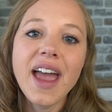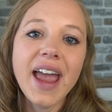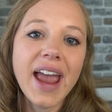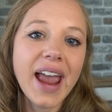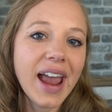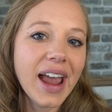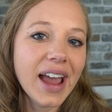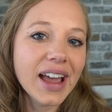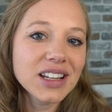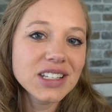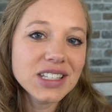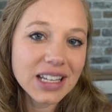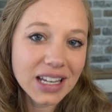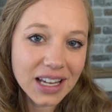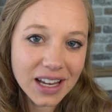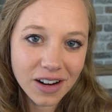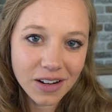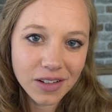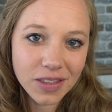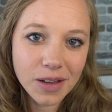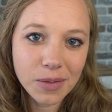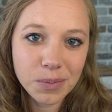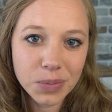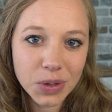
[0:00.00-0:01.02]
and to
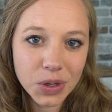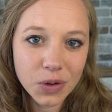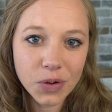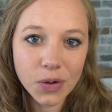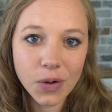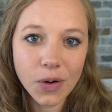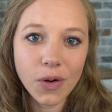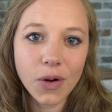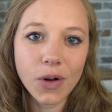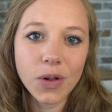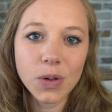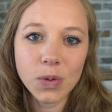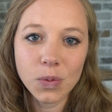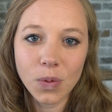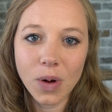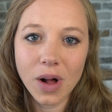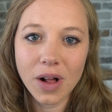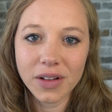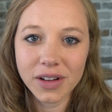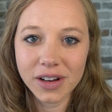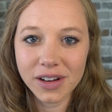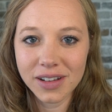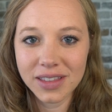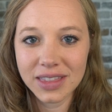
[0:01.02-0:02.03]
hear them bugle
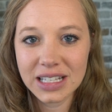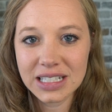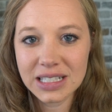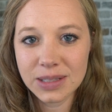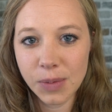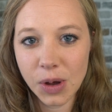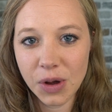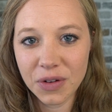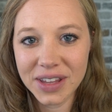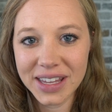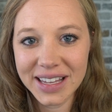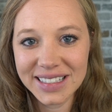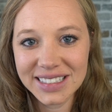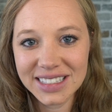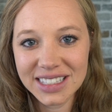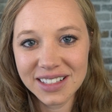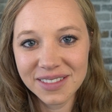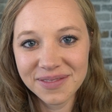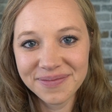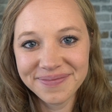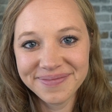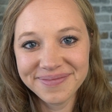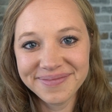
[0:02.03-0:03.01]
while you're in the Smokies.